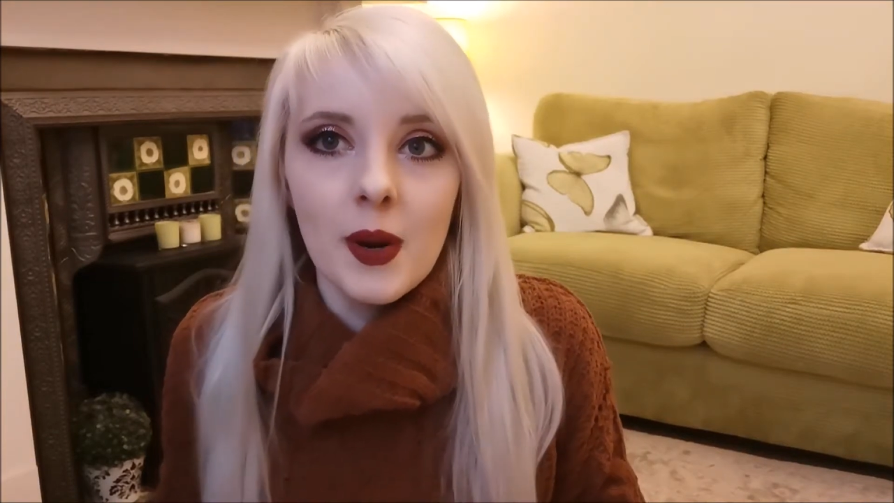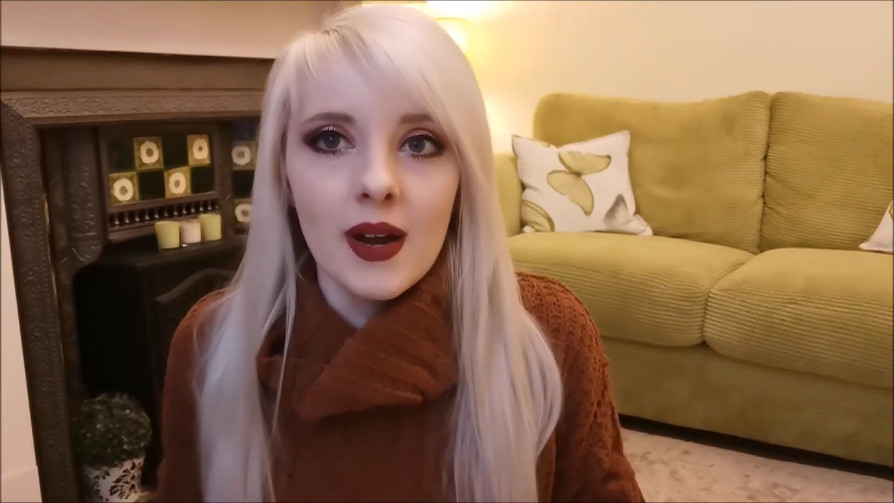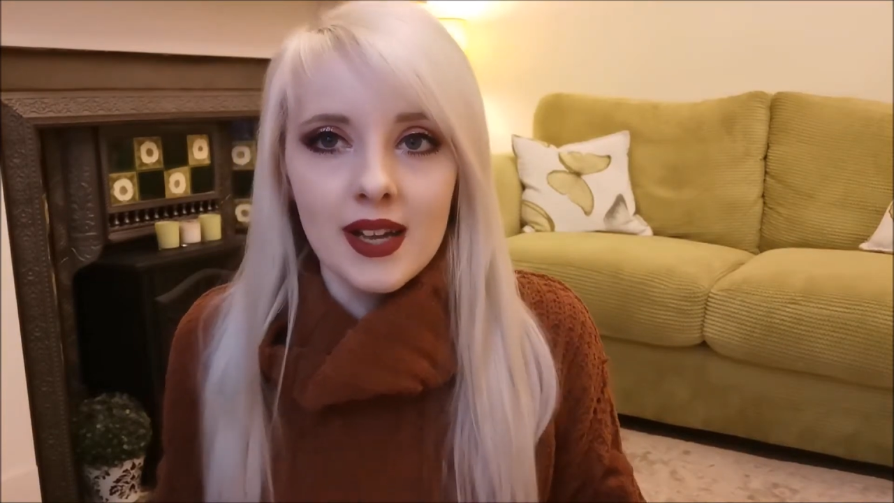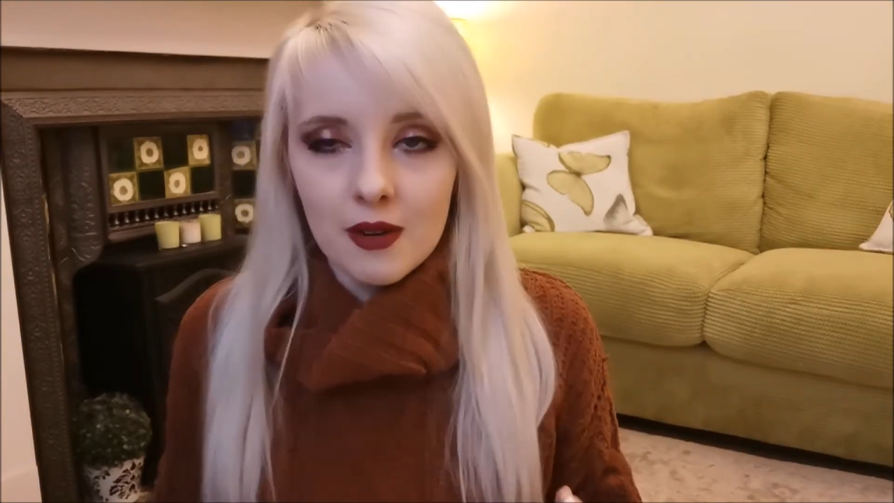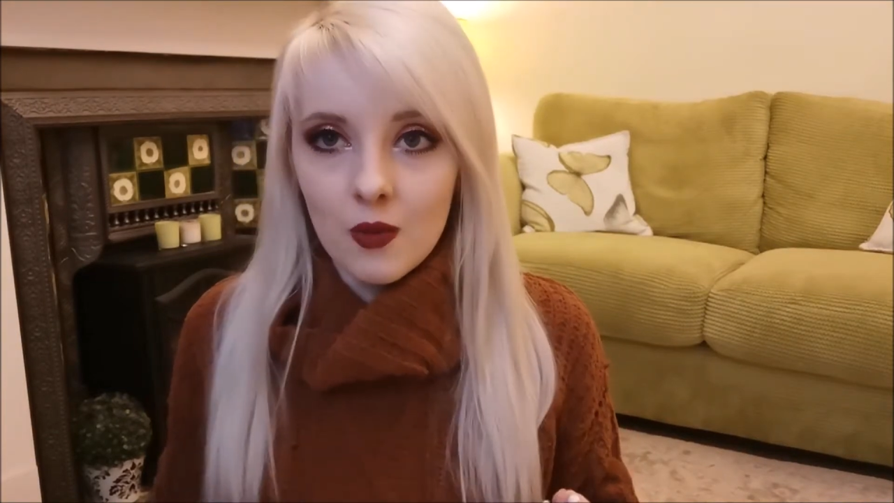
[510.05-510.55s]

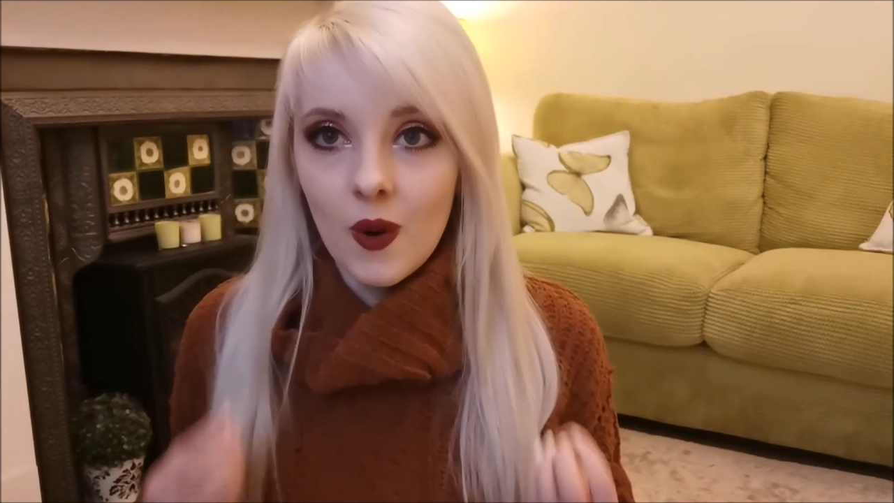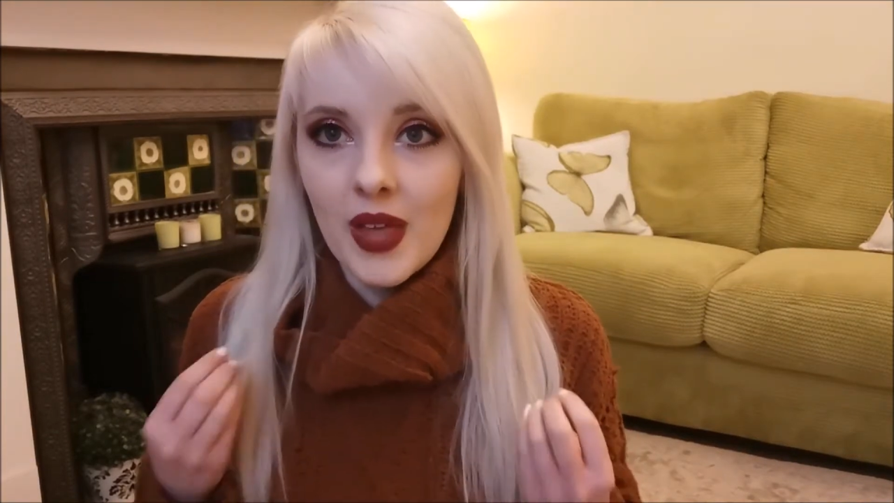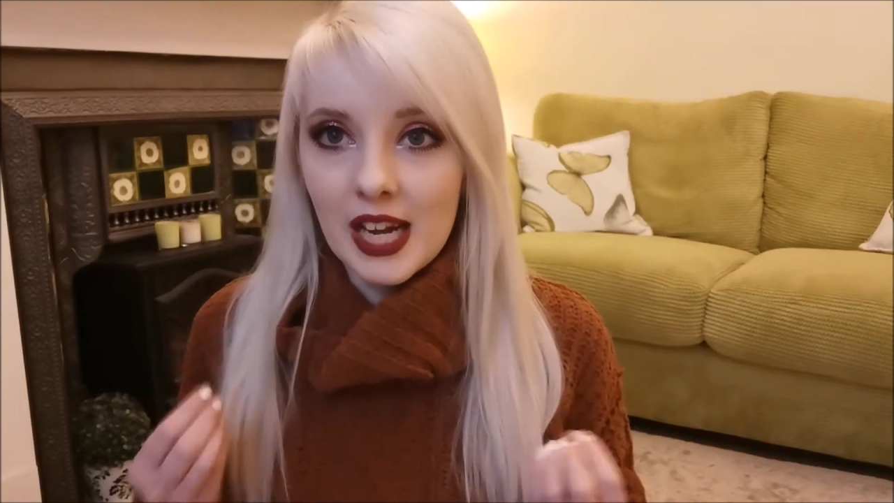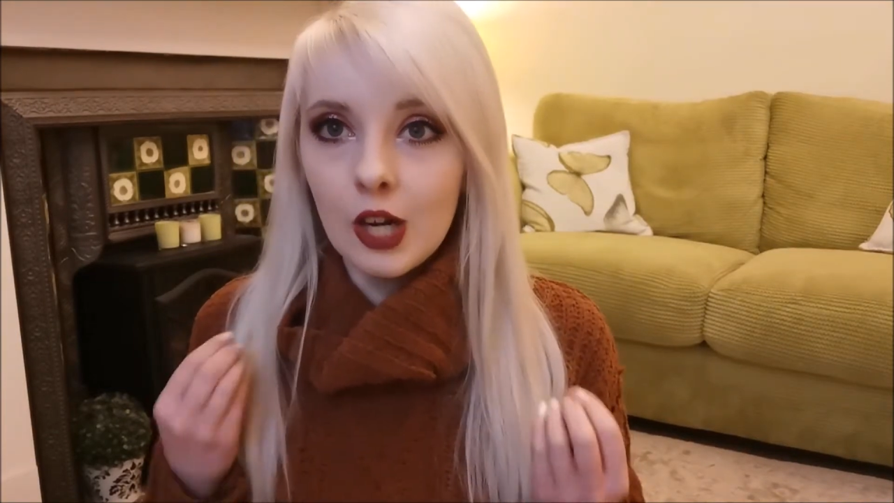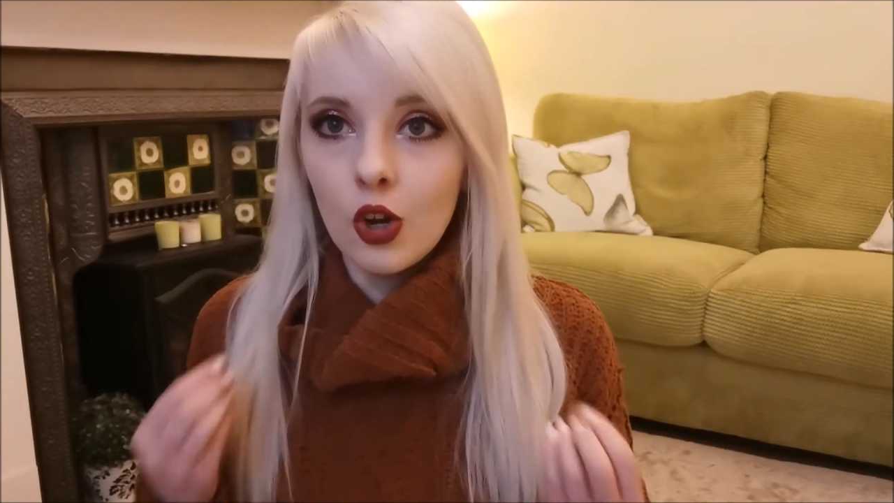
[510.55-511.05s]
by what
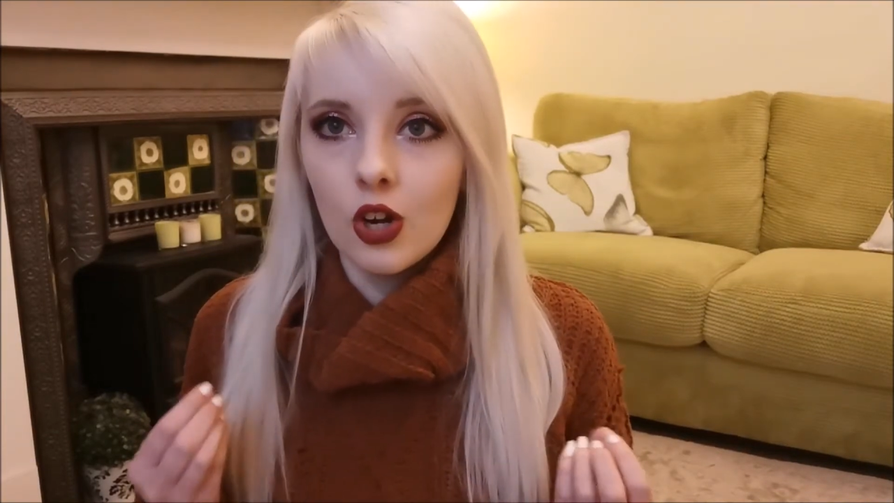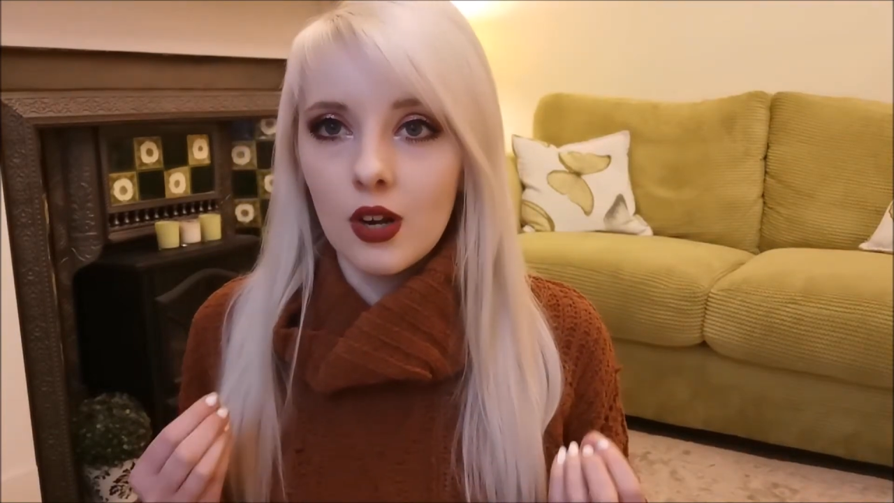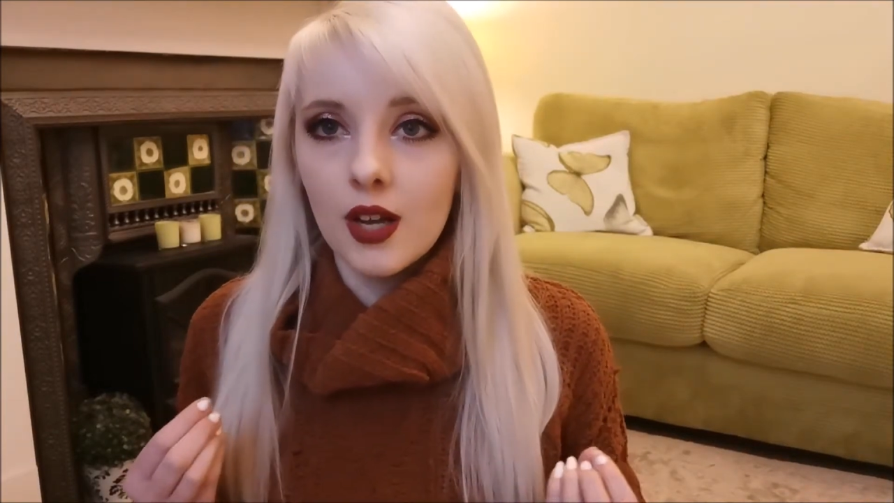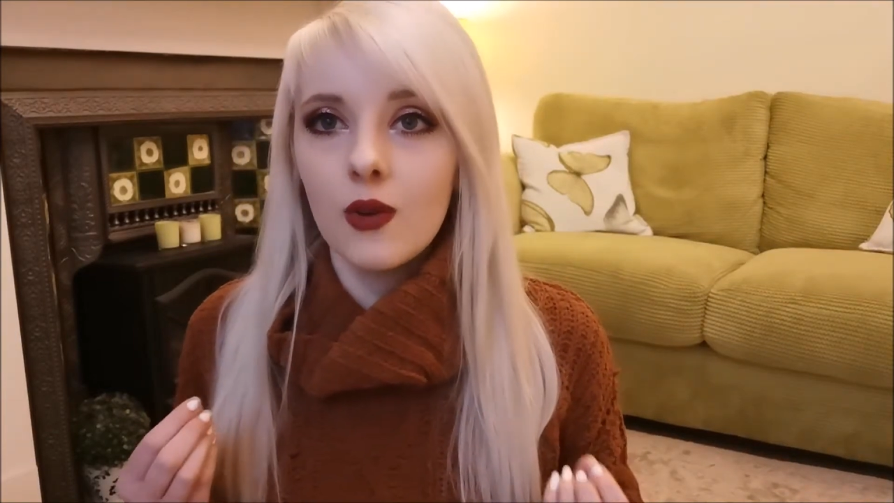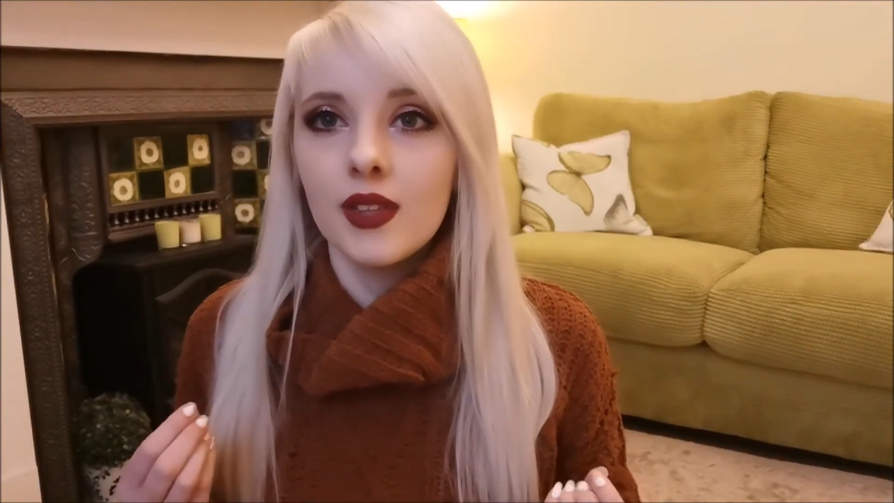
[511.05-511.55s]
they look like